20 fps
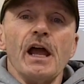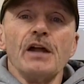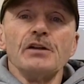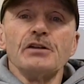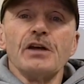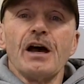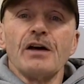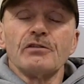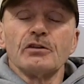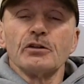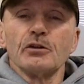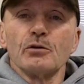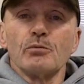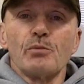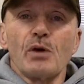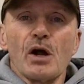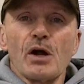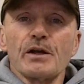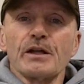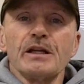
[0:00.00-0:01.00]
And you have a little
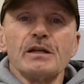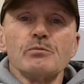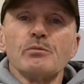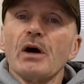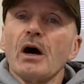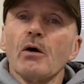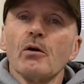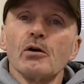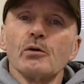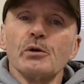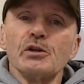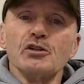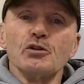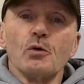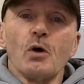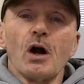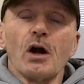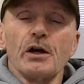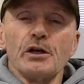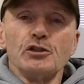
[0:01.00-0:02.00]
little bargaining power when
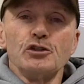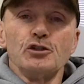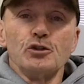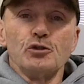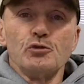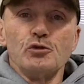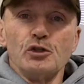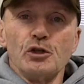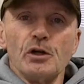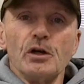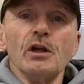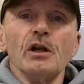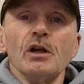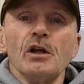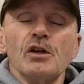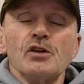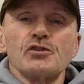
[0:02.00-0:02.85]
you are a junior.